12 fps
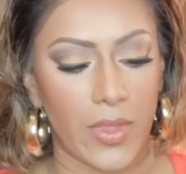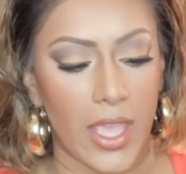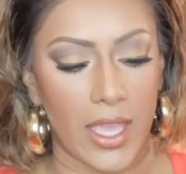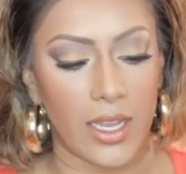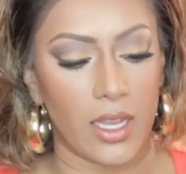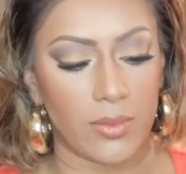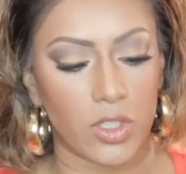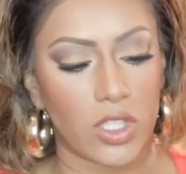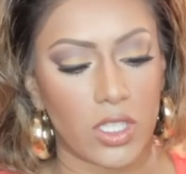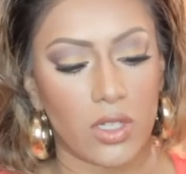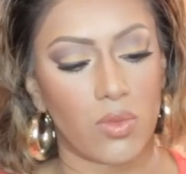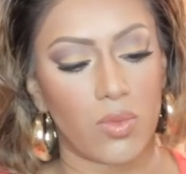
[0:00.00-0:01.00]
and I'm
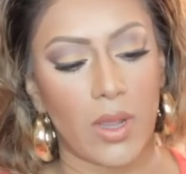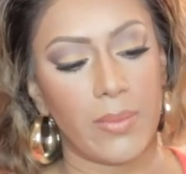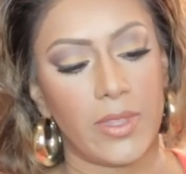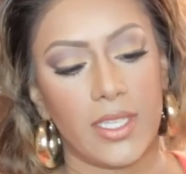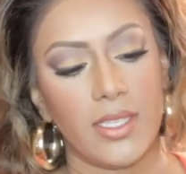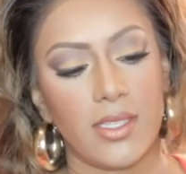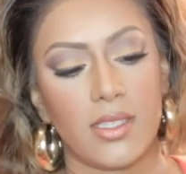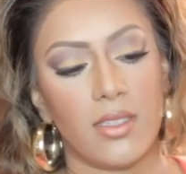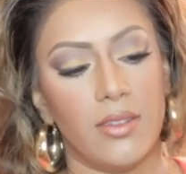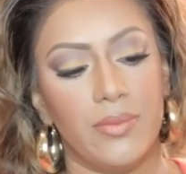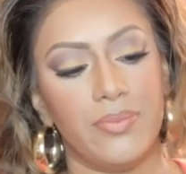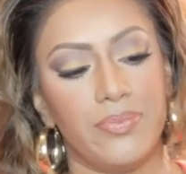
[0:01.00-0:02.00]
just gonna rub this